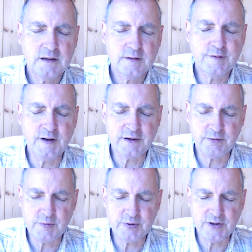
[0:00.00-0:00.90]
Father,
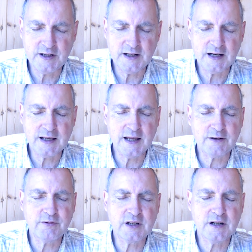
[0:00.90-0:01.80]
we pray again
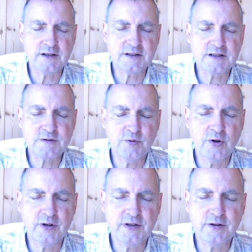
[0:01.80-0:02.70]
regarding this
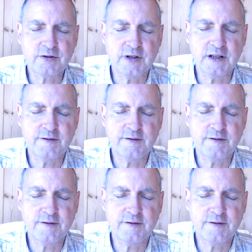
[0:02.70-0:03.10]
war in Ukraine.